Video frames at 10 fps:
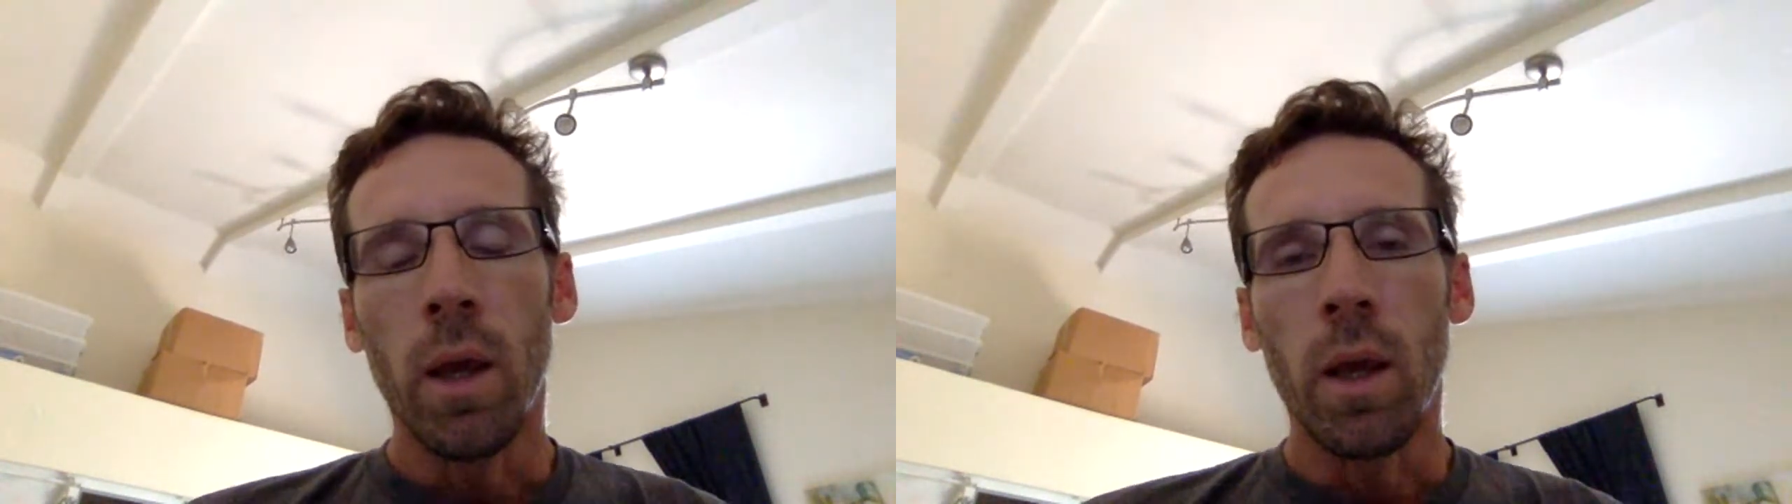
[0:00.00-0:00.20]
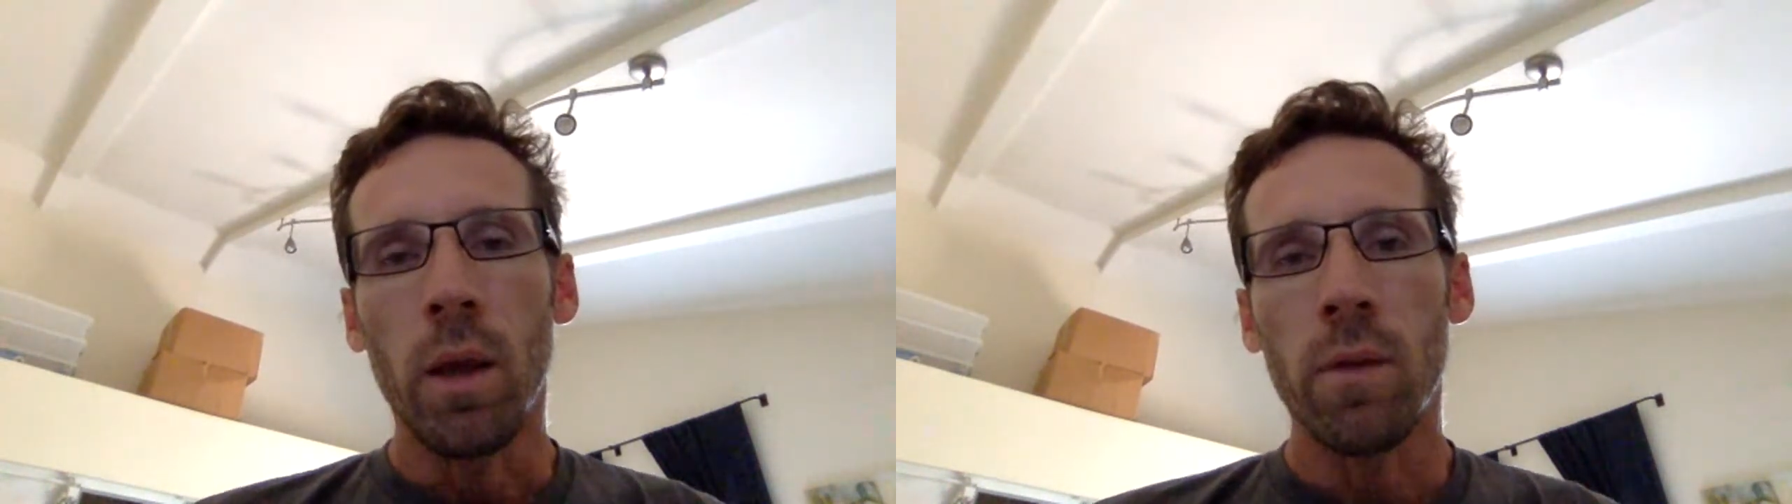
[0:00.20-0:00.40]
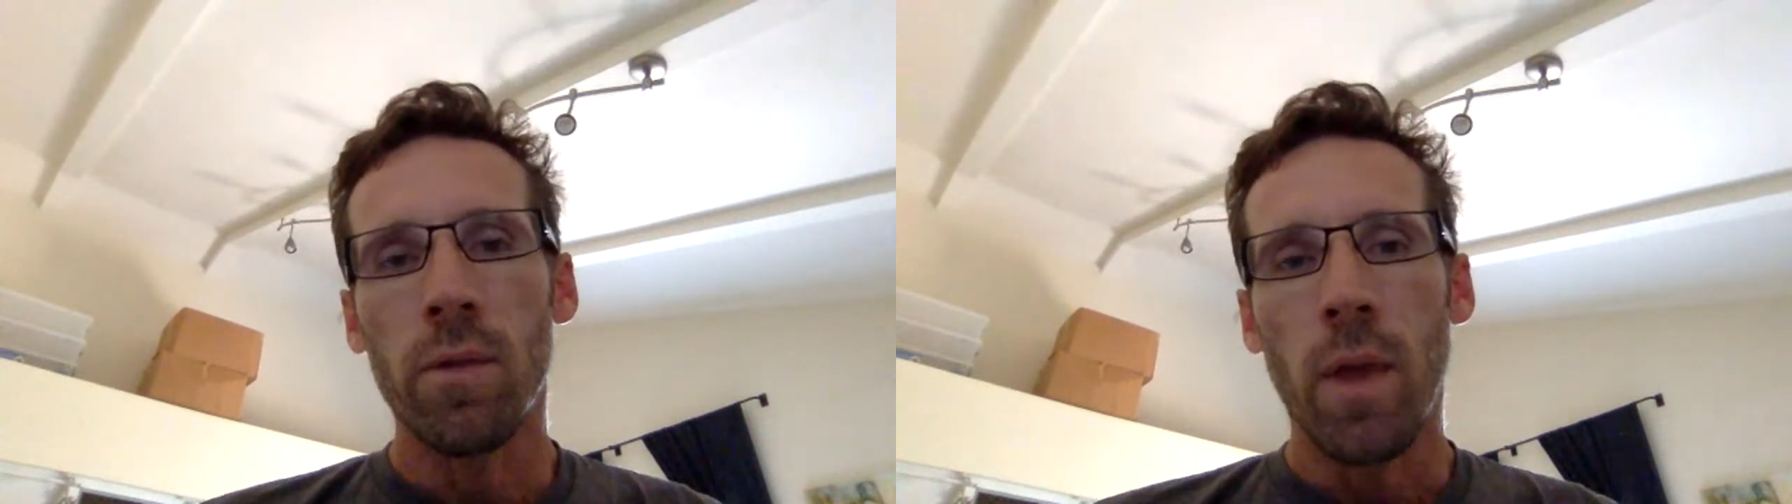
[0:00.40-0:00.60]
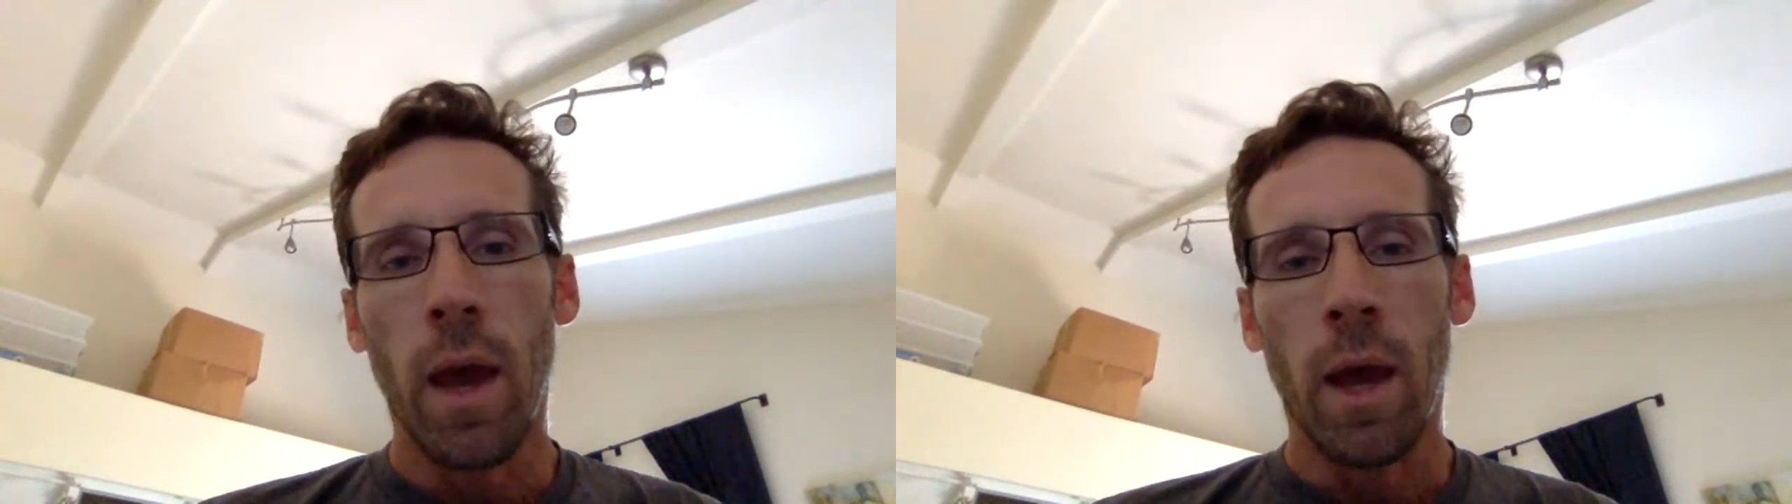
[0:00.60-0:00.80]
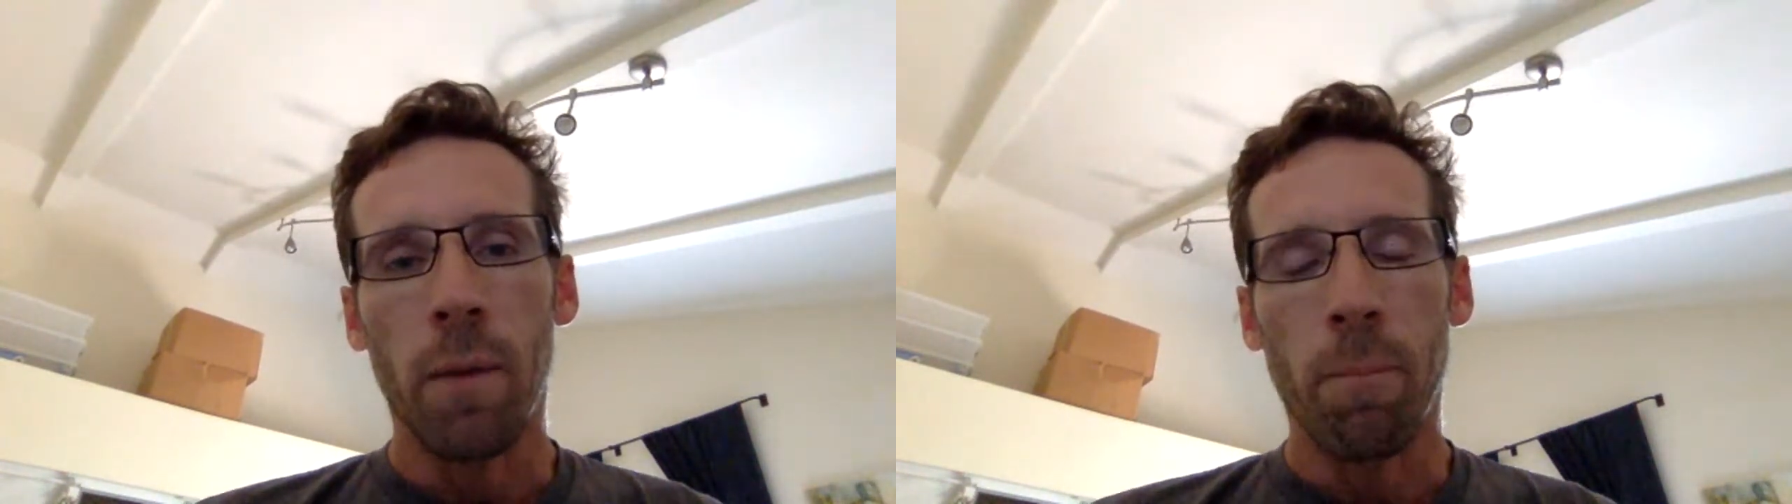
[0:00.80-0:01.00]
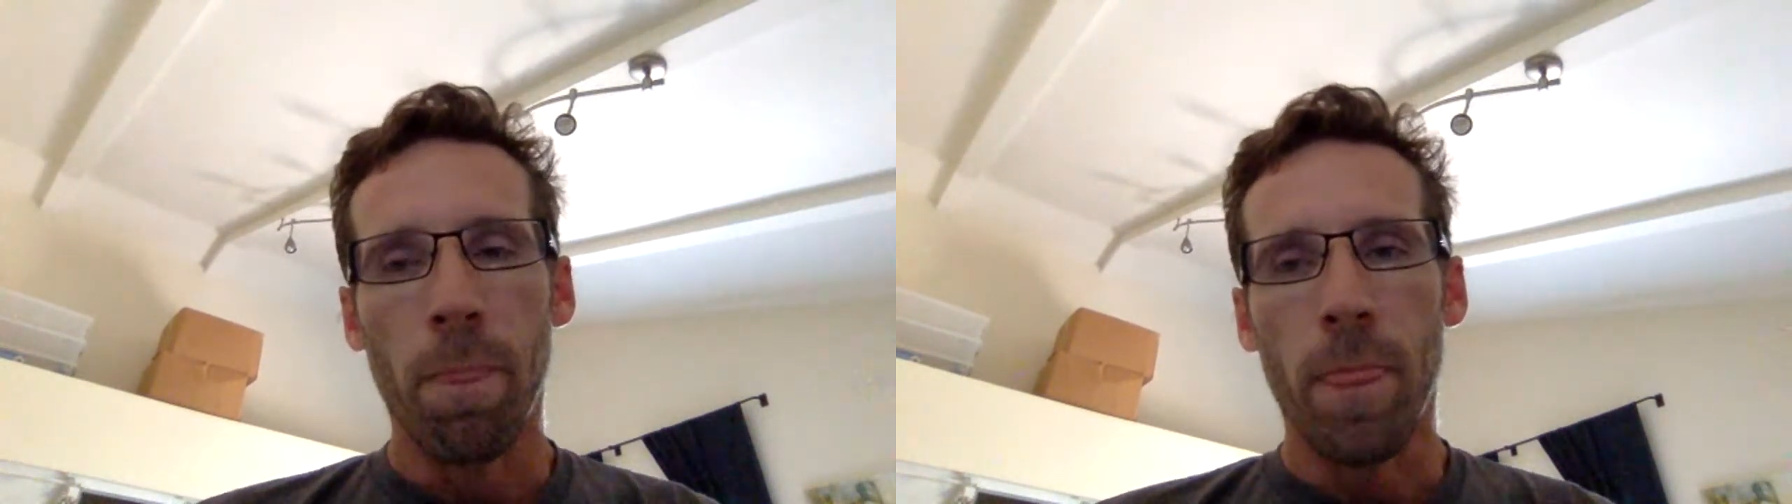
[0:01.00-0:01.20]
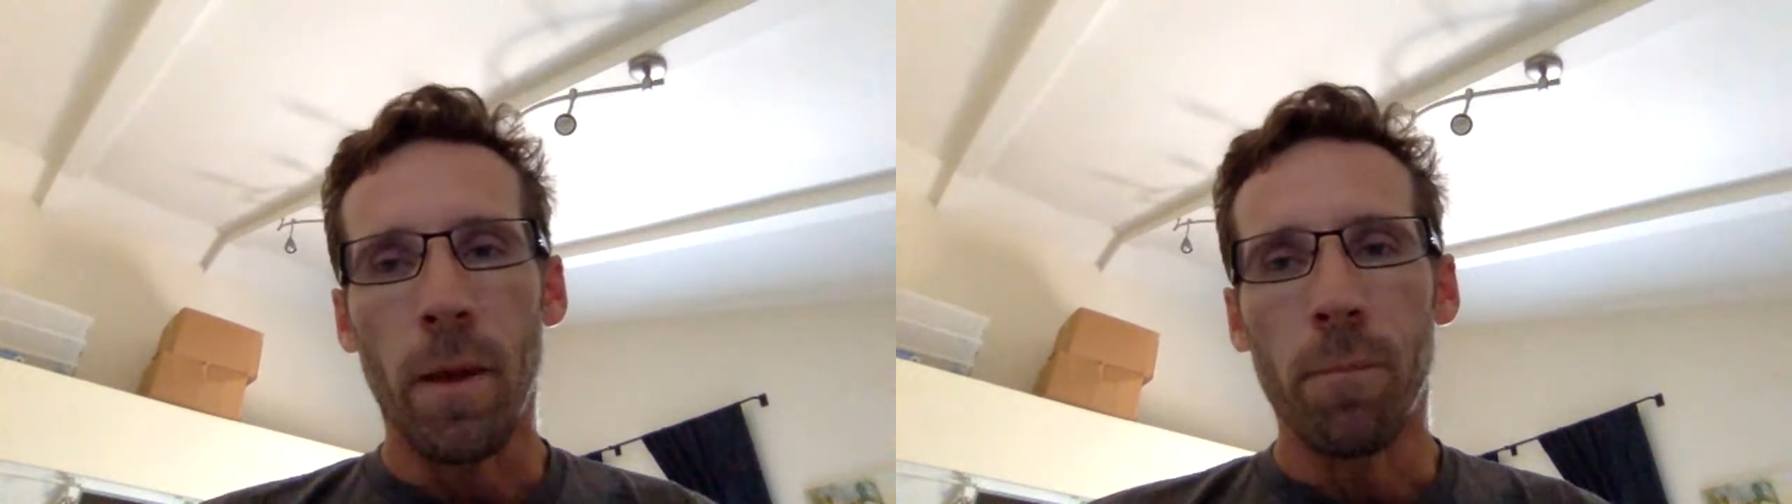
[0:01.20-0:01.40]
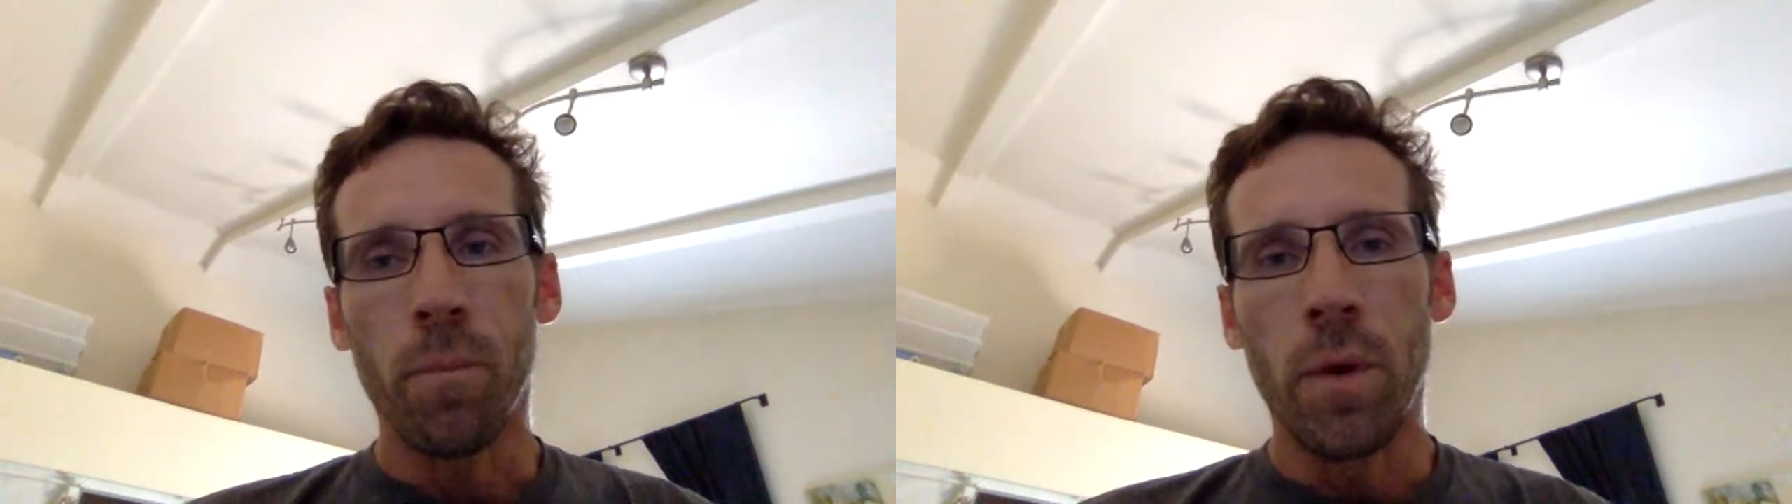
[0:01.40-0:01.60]
is that
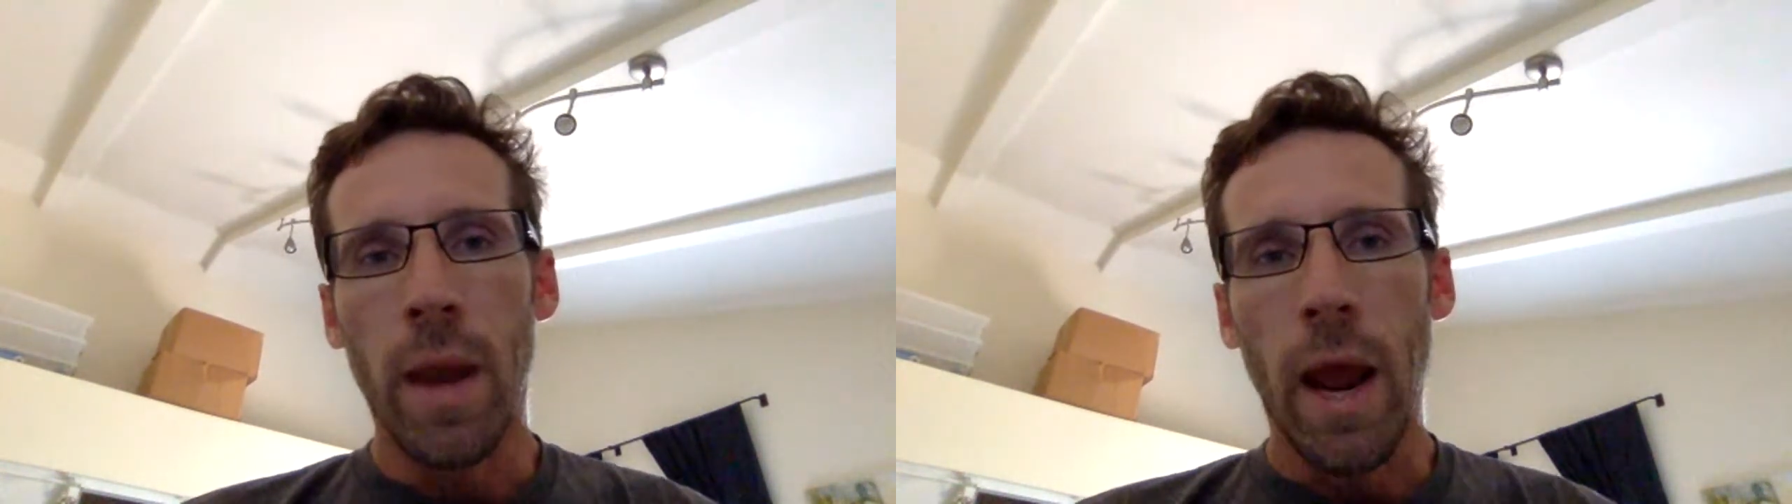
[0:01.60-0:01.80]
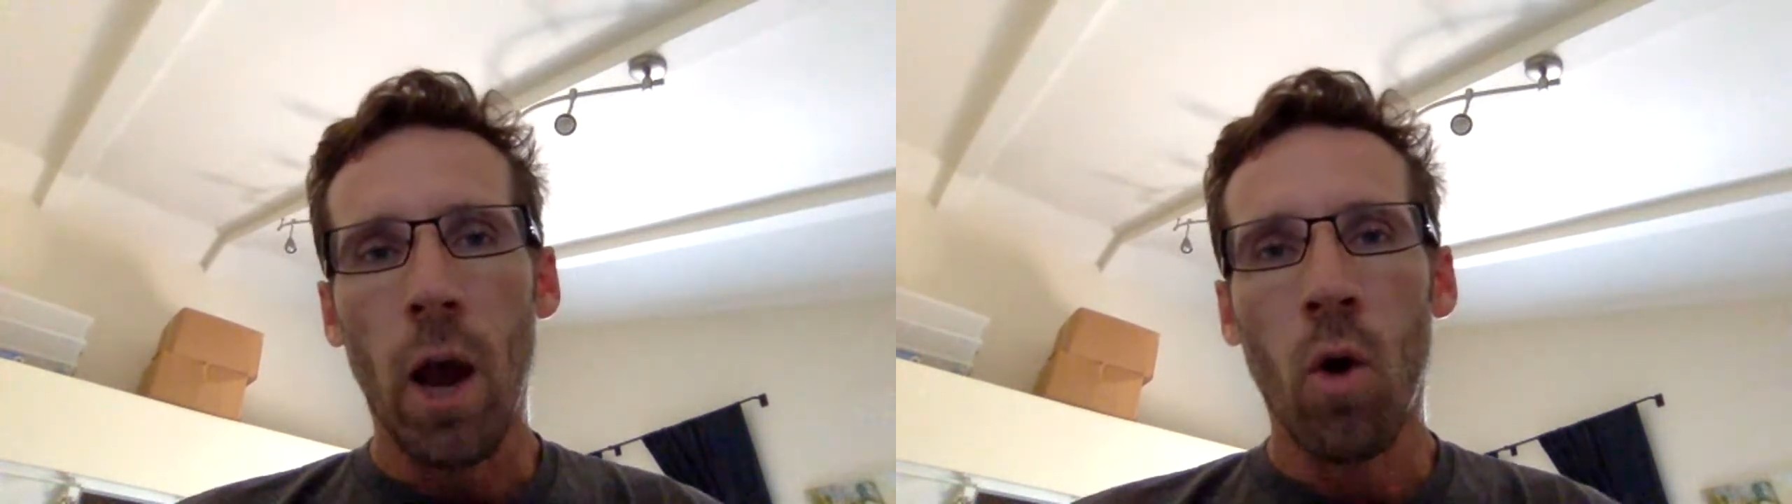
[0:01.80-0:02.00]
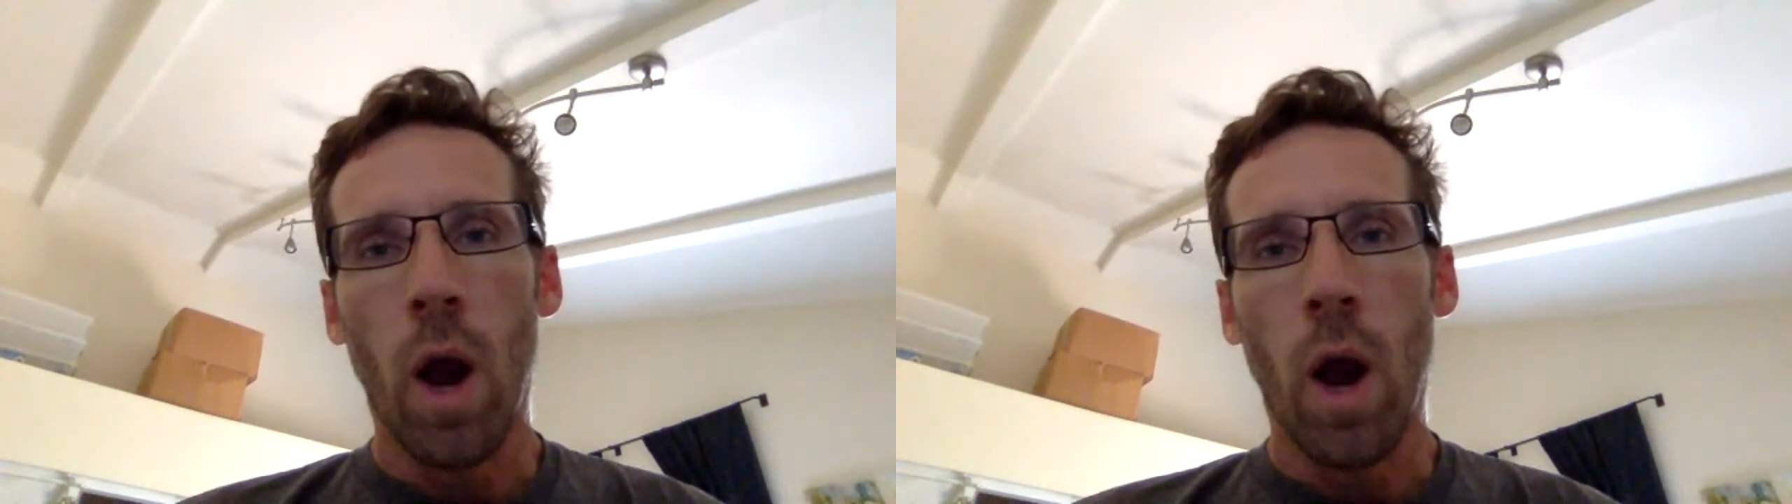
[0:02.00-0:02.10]
now